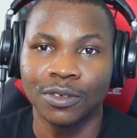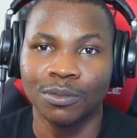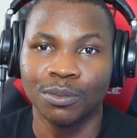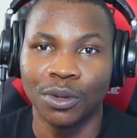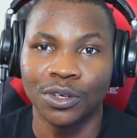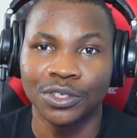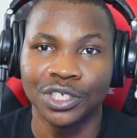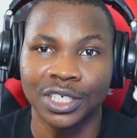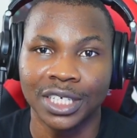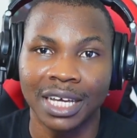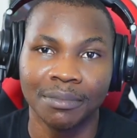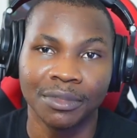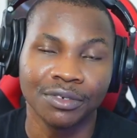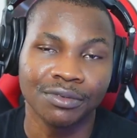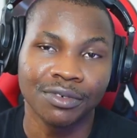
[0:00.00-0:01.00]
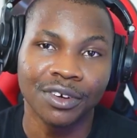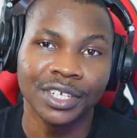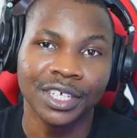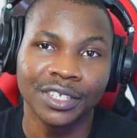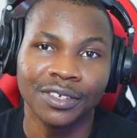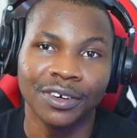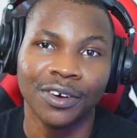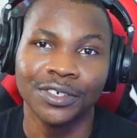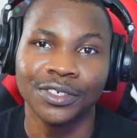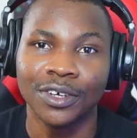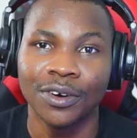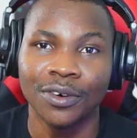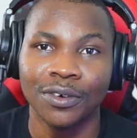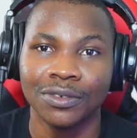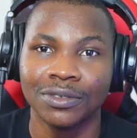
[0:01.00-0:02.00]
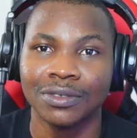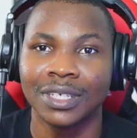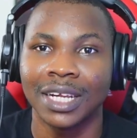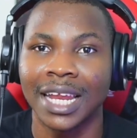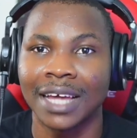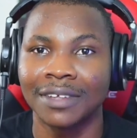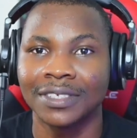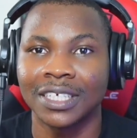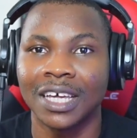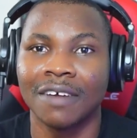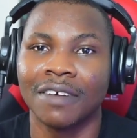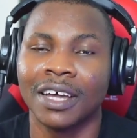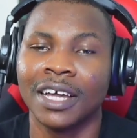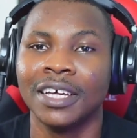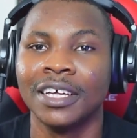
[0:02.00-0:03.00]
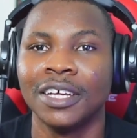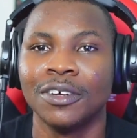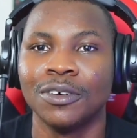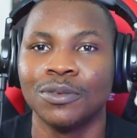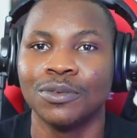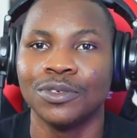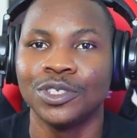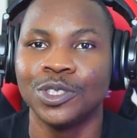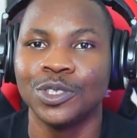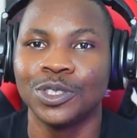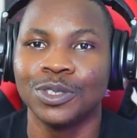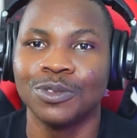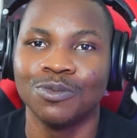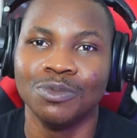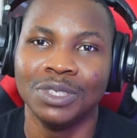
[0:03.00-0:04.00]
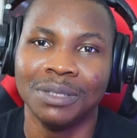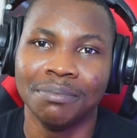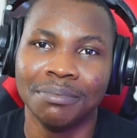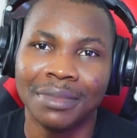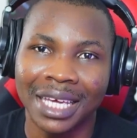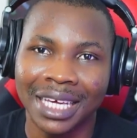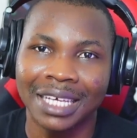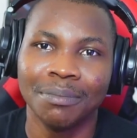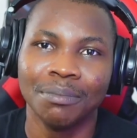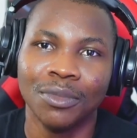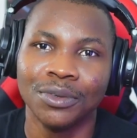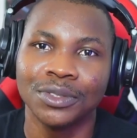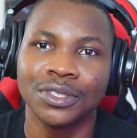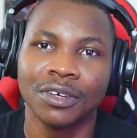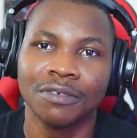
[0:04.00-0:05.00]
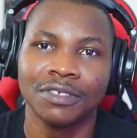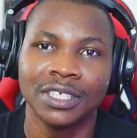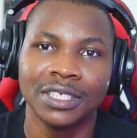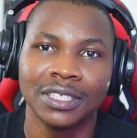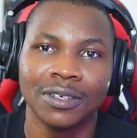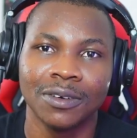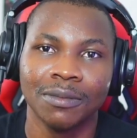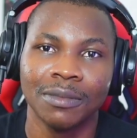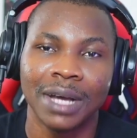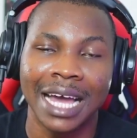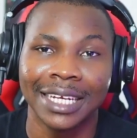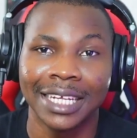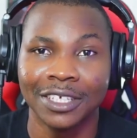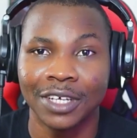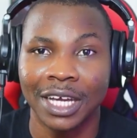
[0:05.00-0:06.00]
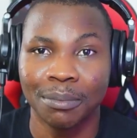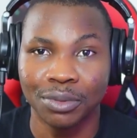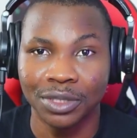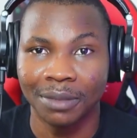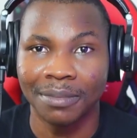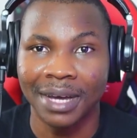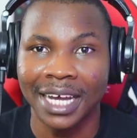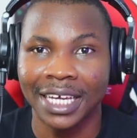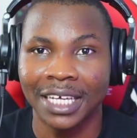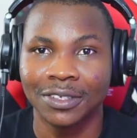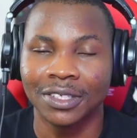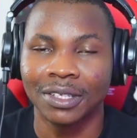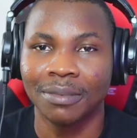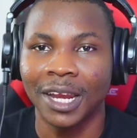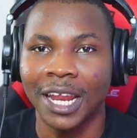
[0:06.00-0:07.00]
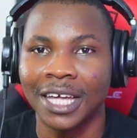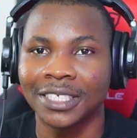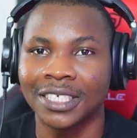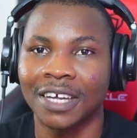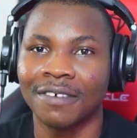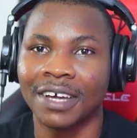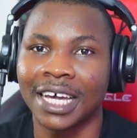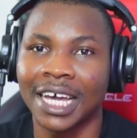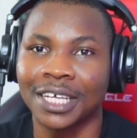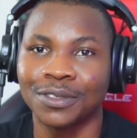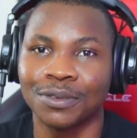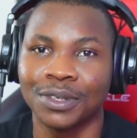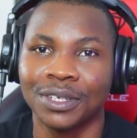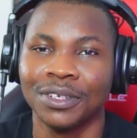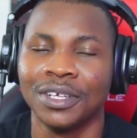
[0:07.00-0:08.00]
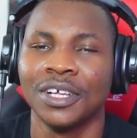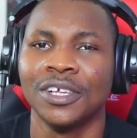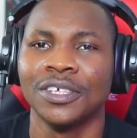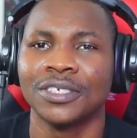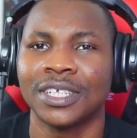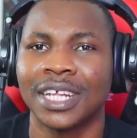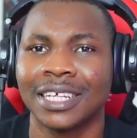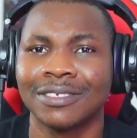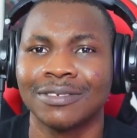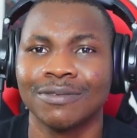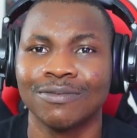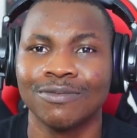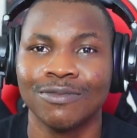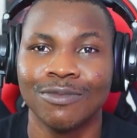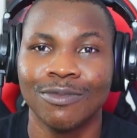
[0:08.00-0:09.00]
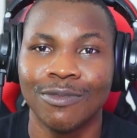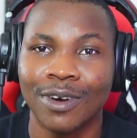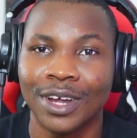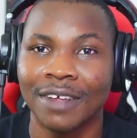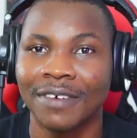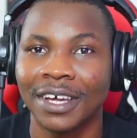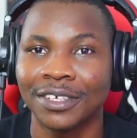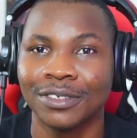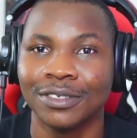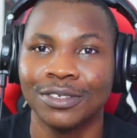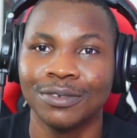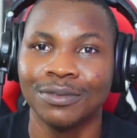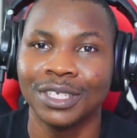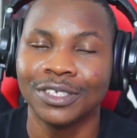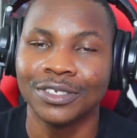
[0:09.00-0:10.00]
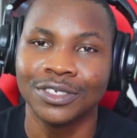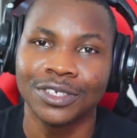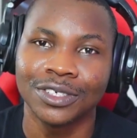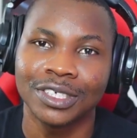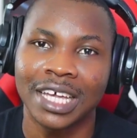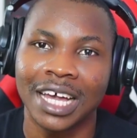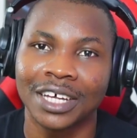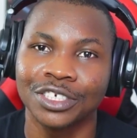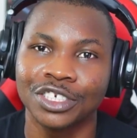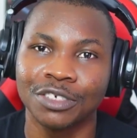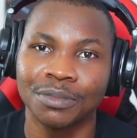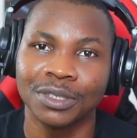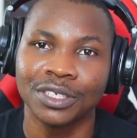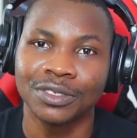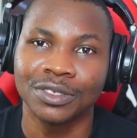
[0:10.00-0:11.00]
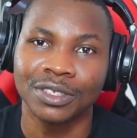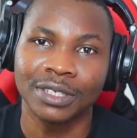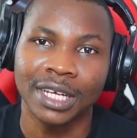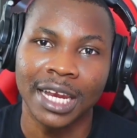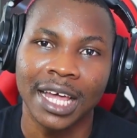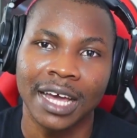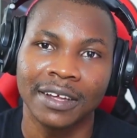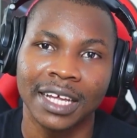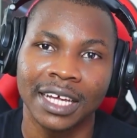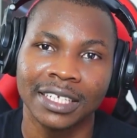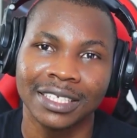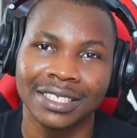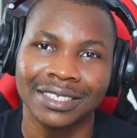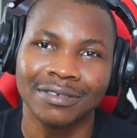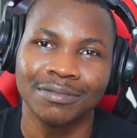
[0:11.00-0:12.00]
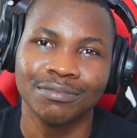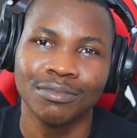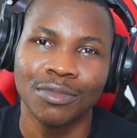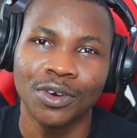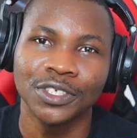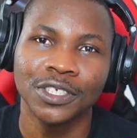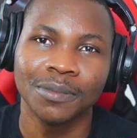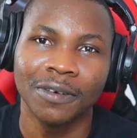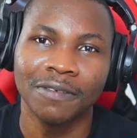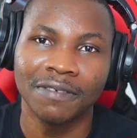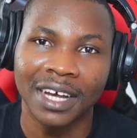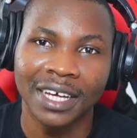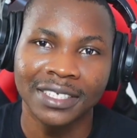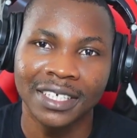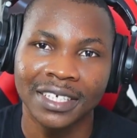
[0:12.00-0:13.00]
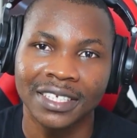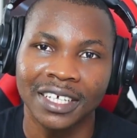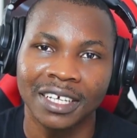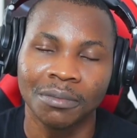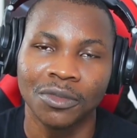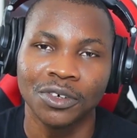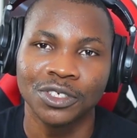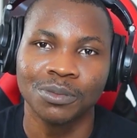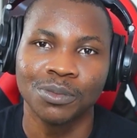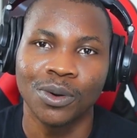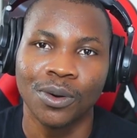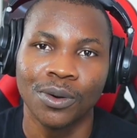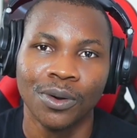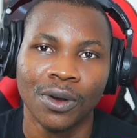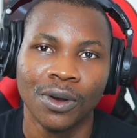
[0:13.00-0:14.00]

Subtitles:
blockchain can be running on your own cloud server, which we make most of this. So, and then you can put the backend on the cloud server as well, so that whatever you're doing, you just are shipping it to the cloud, and it's much more faster there, much more,